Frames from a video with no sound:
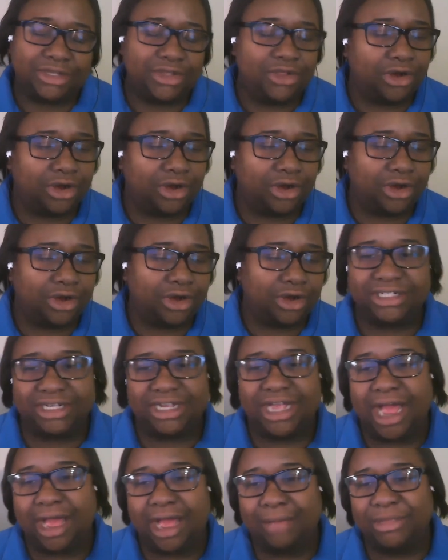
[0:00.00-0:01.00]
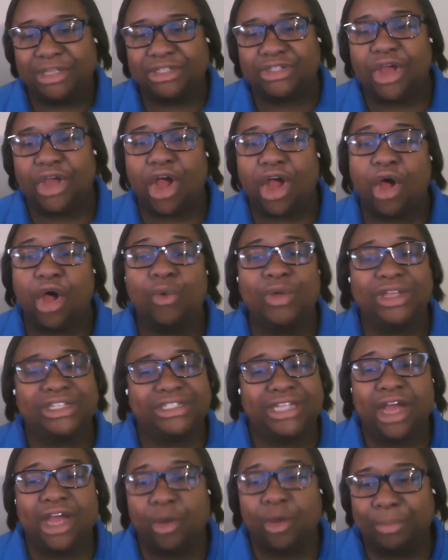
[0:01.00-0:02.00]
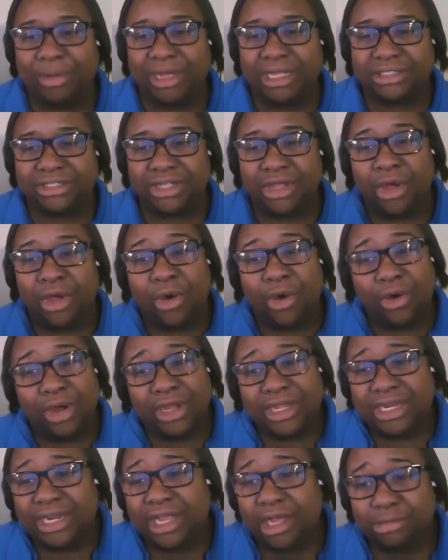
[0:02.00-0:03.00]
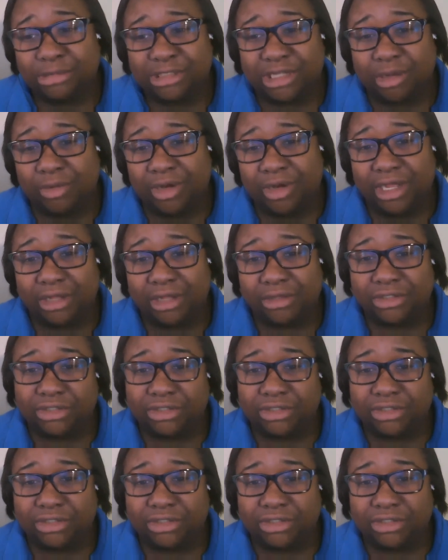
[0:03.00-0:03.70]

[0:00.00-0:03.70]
your questions and comments always help us or can help someone else.